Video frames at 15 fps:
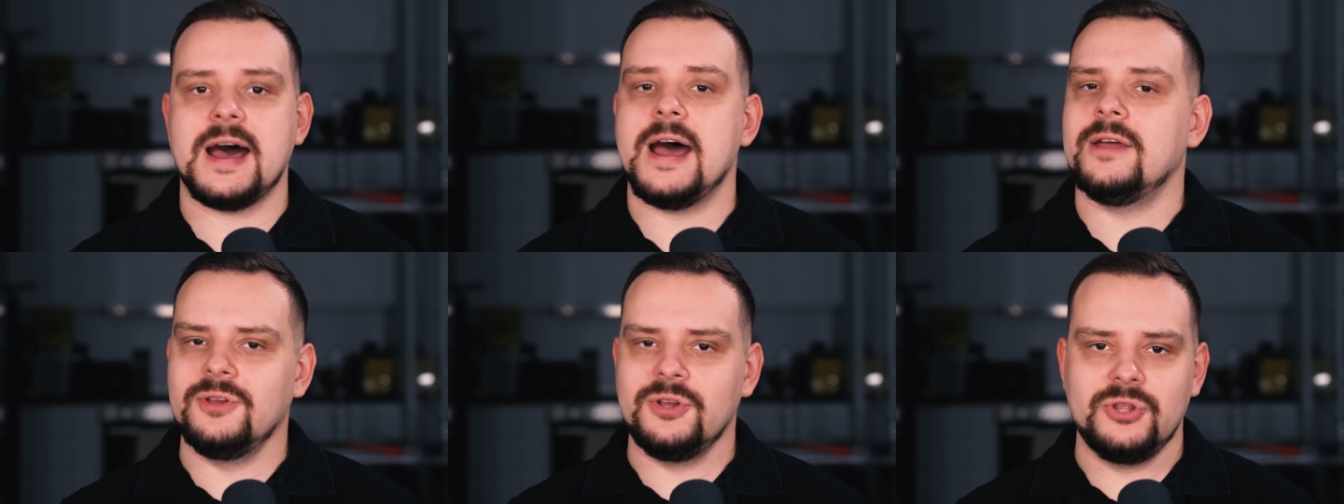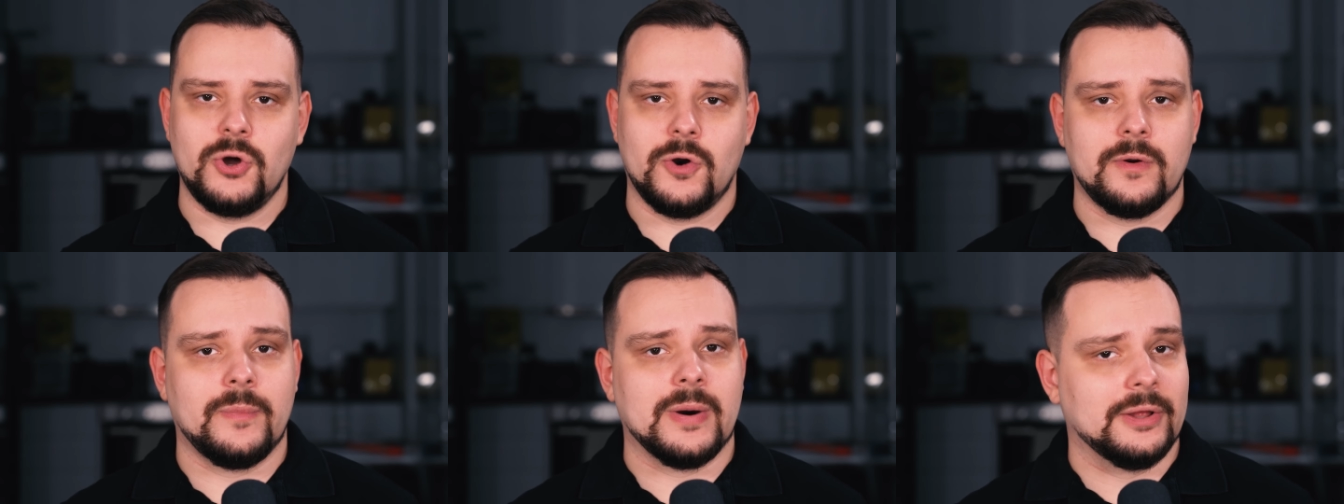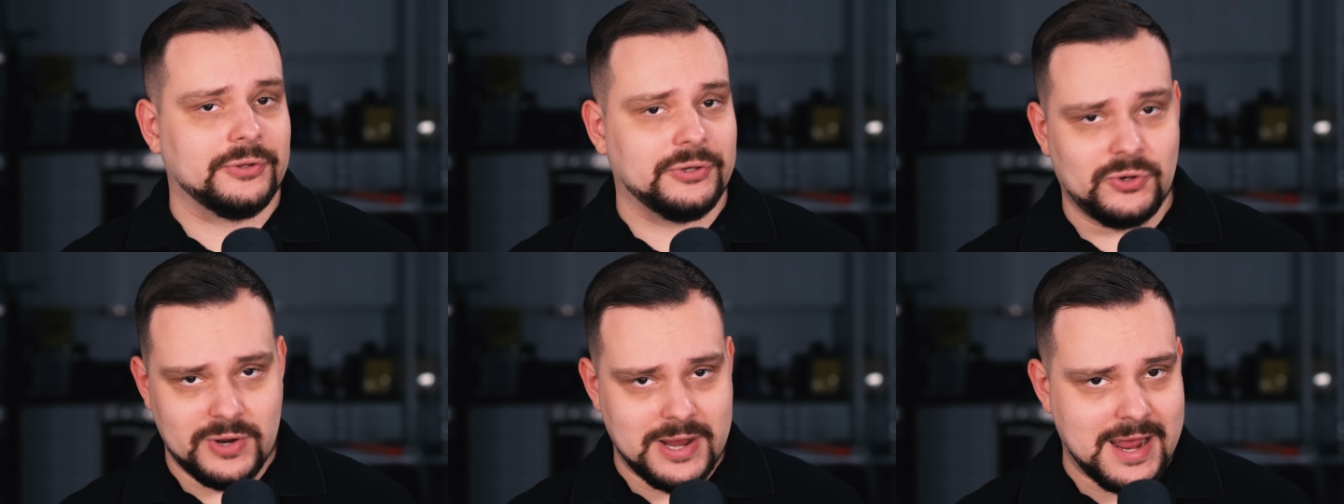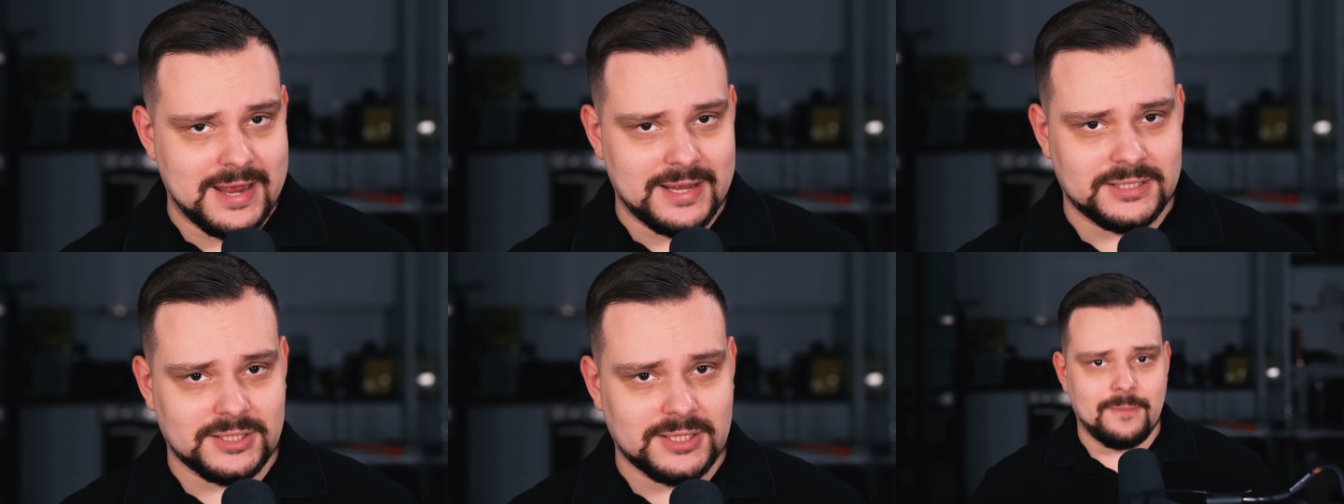I don't know about you
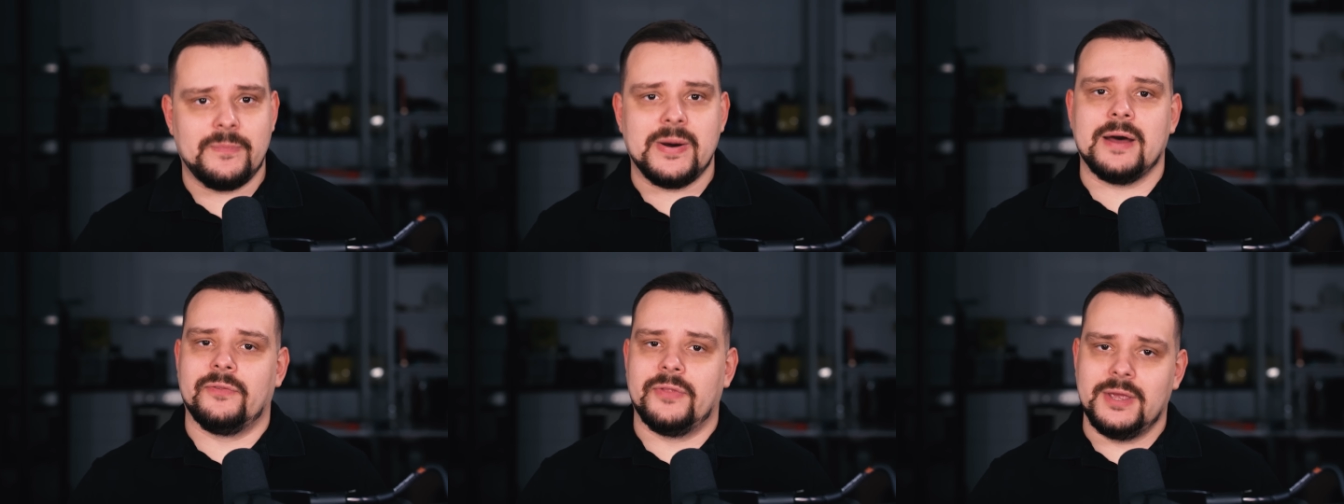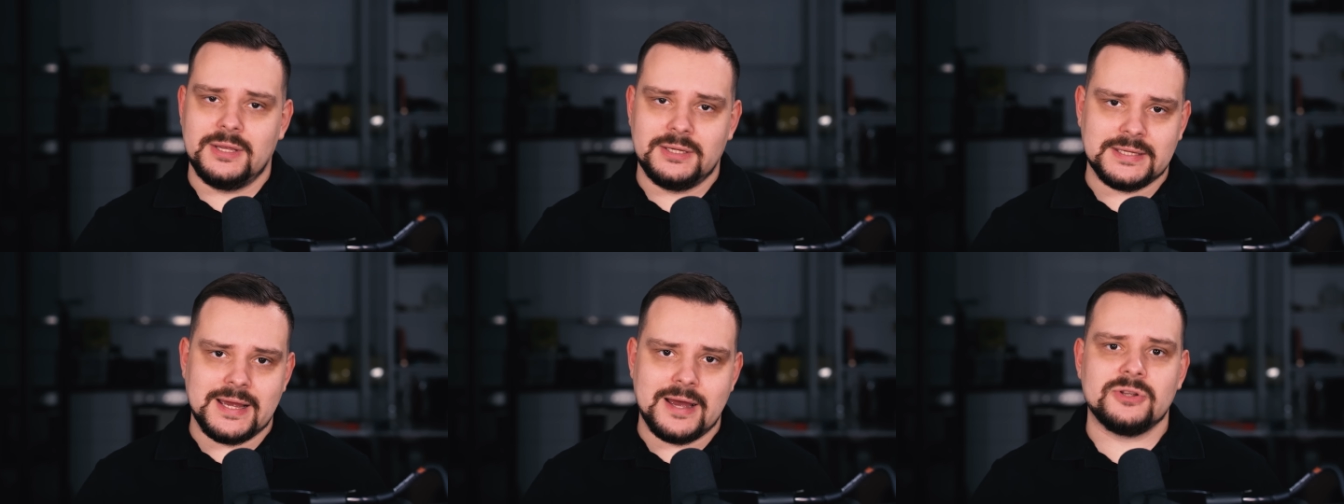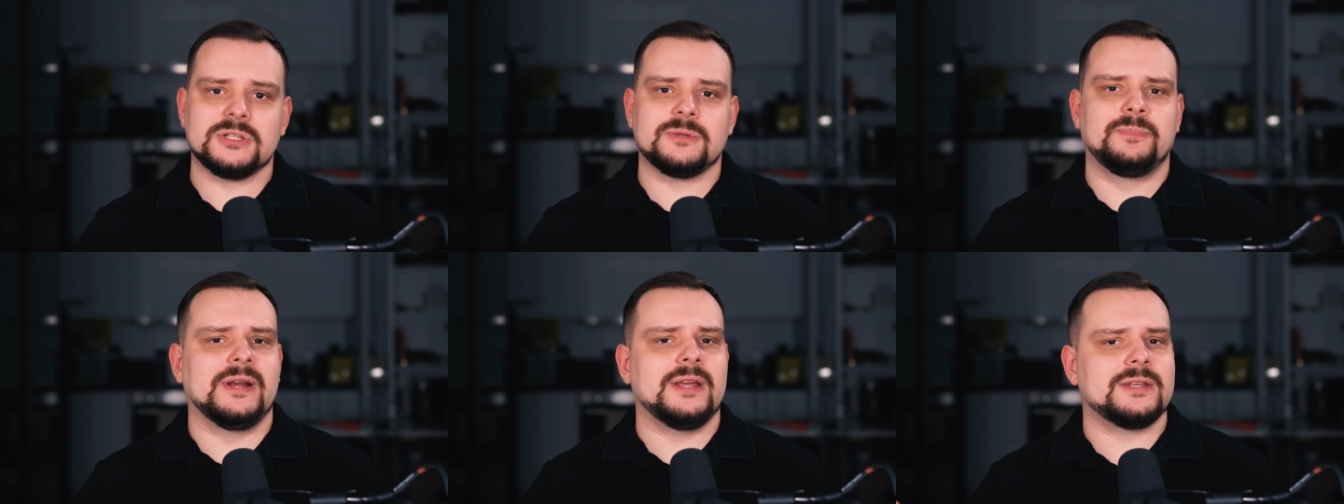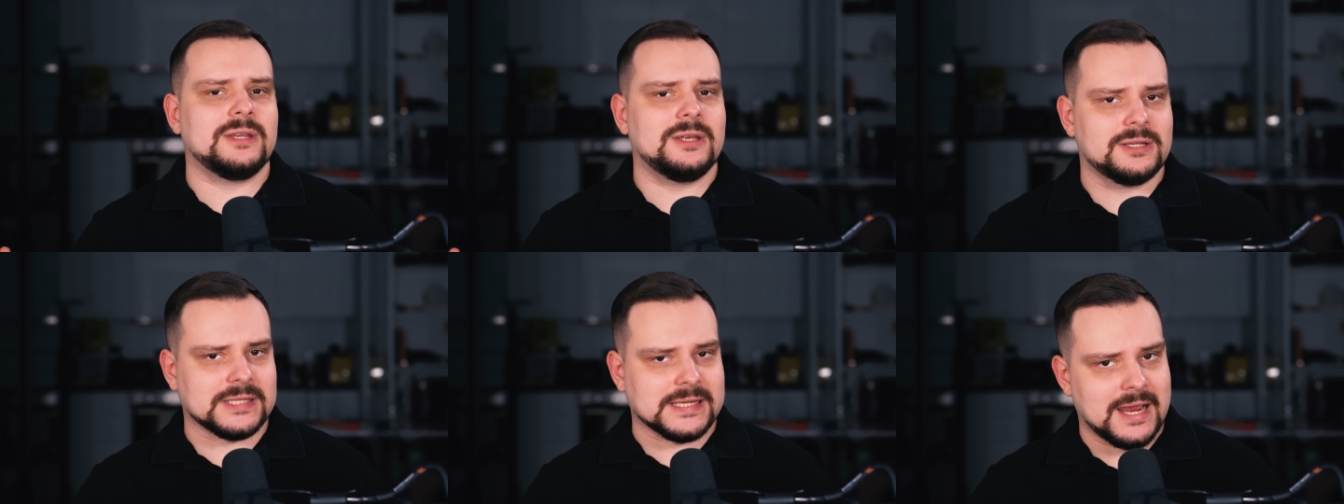guys, but this sounds pretty
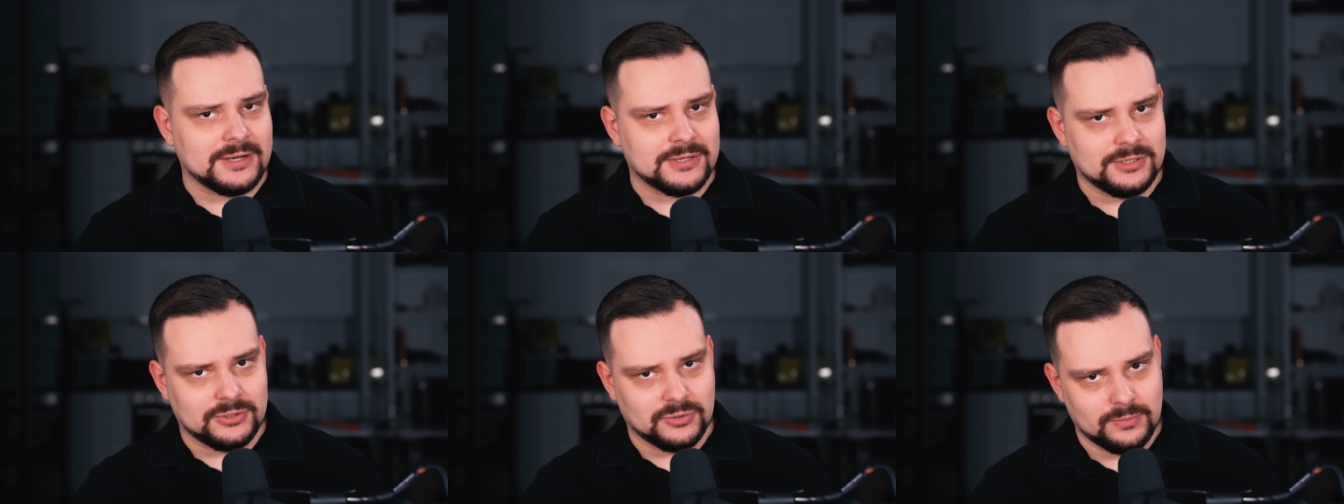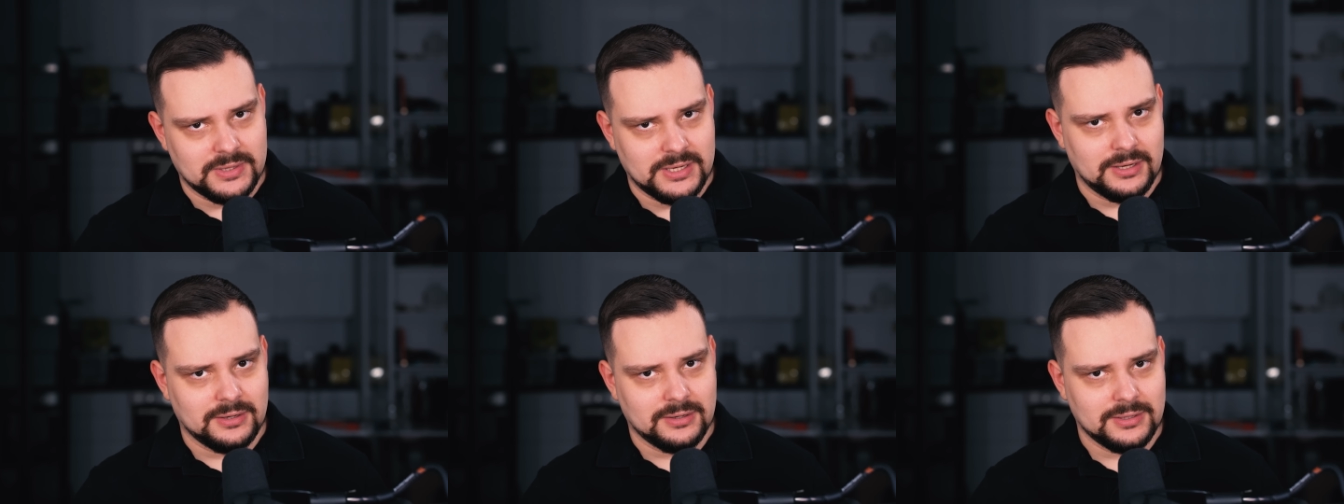exciting to me.